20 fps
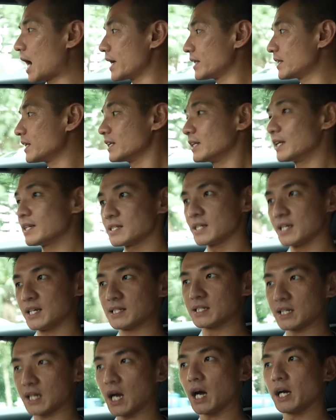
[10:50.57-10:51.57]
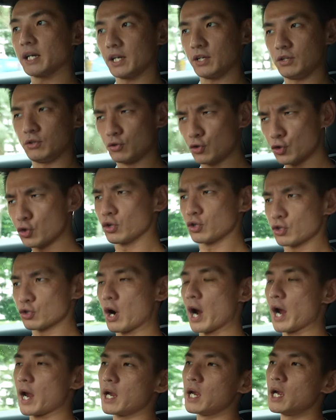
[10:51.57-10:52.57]
I think this is a car that you should
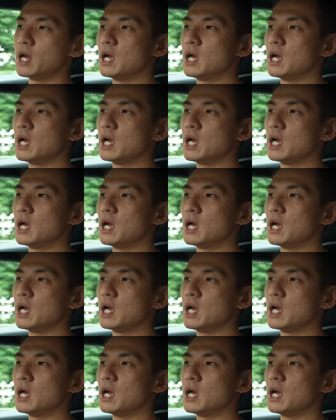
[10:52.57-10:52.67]
try.